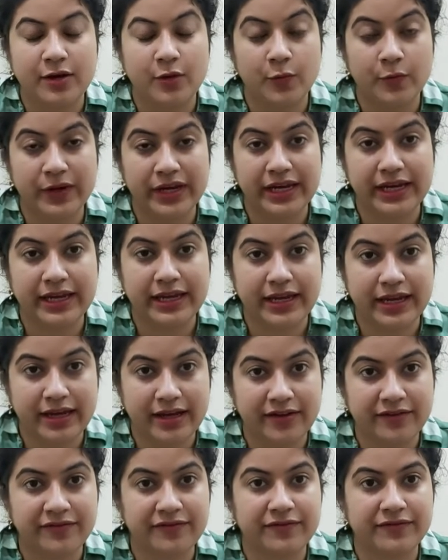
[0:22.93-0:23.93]
we
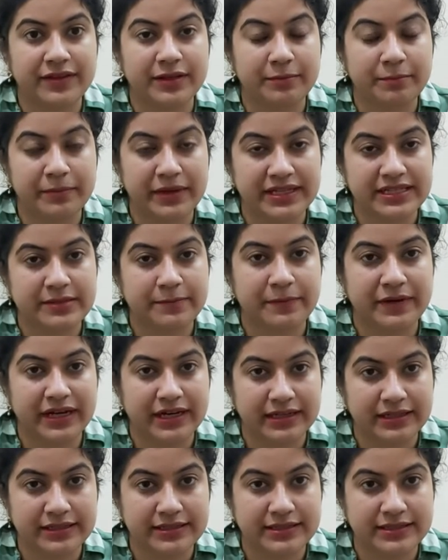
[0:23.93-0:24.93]
have the best
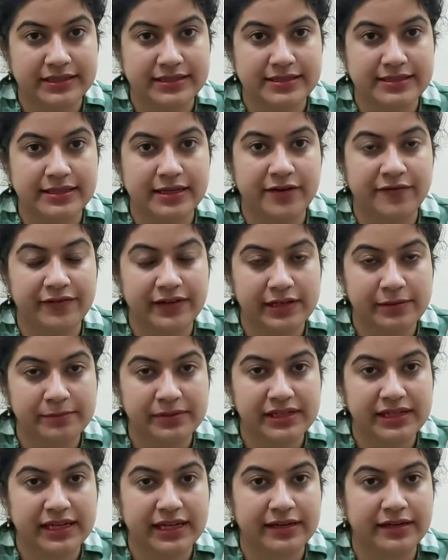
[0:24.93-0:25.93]
practices
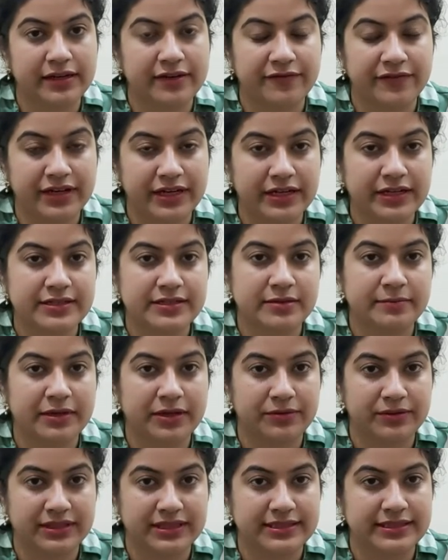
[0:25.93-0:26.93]
available and awareness
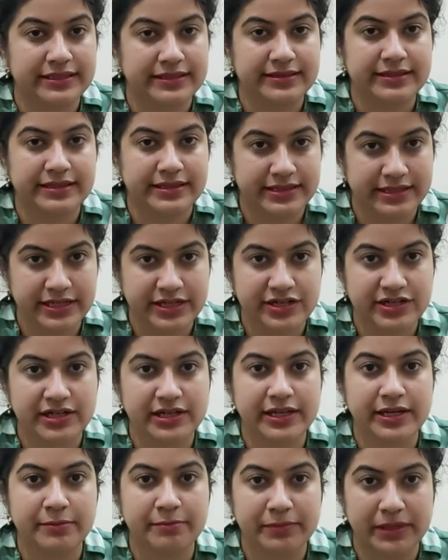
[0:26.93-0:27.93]
about this is essential
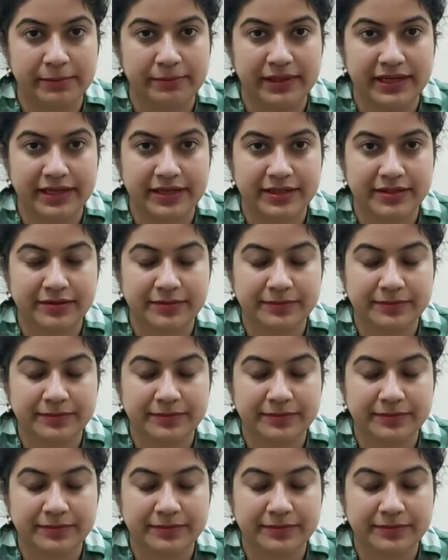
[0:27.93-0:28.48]
in public.